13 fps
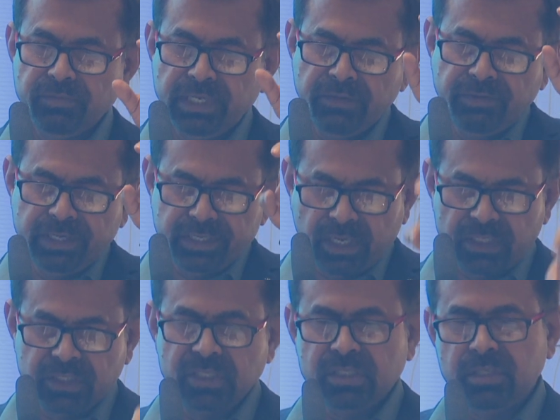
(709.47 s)
if it
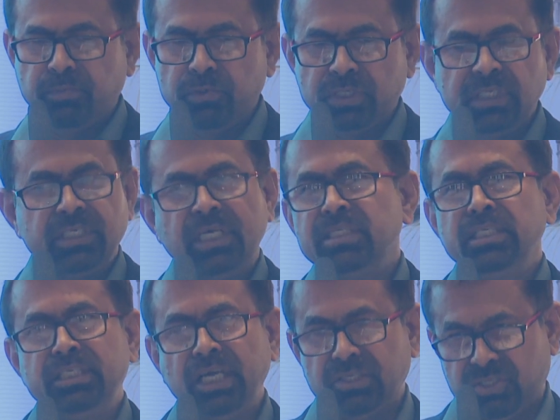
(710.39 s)
touches the post, it doesn't
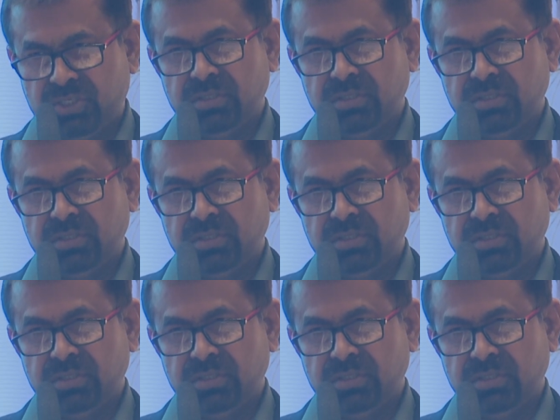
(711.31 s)
touch.